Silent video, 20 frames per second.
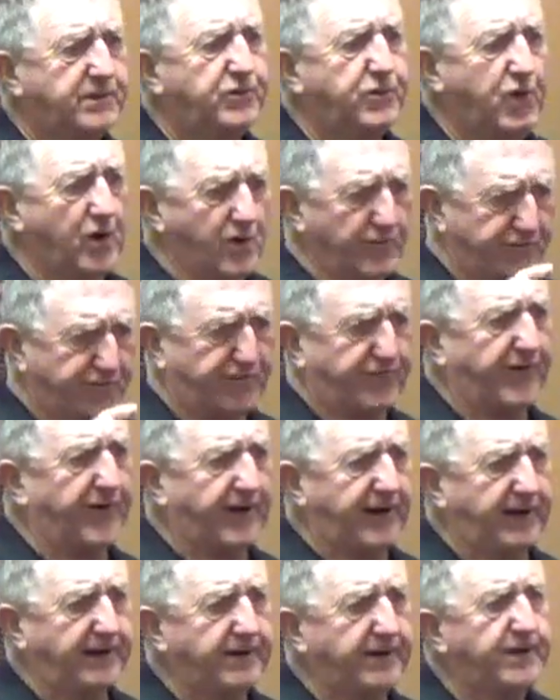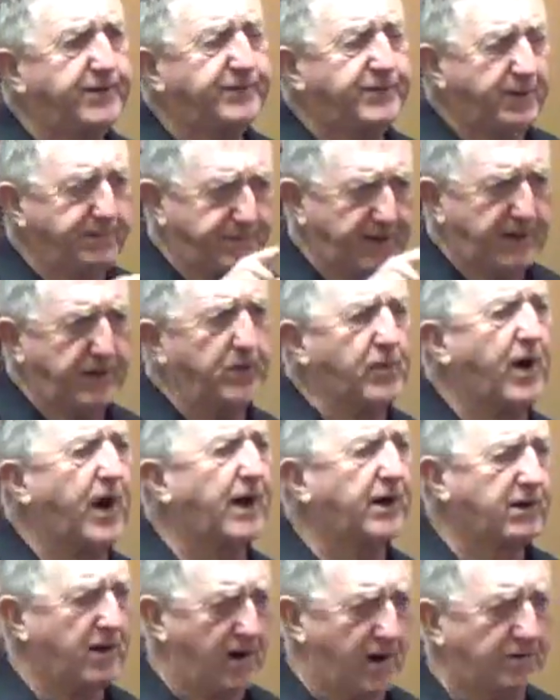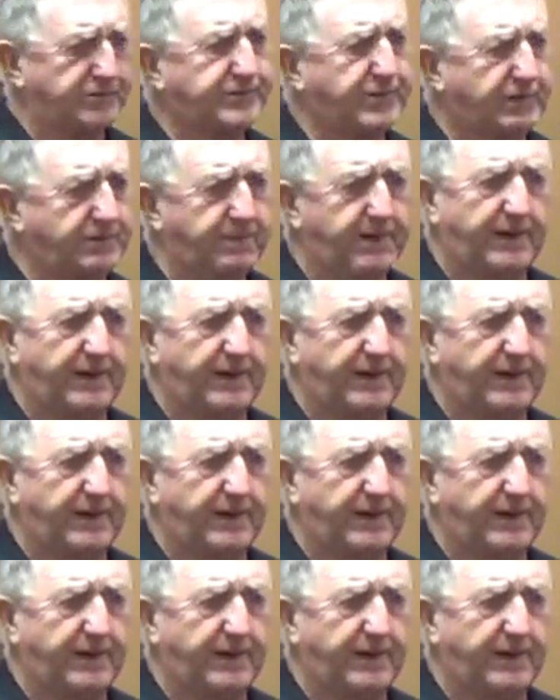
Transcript: You're free to be who I called you to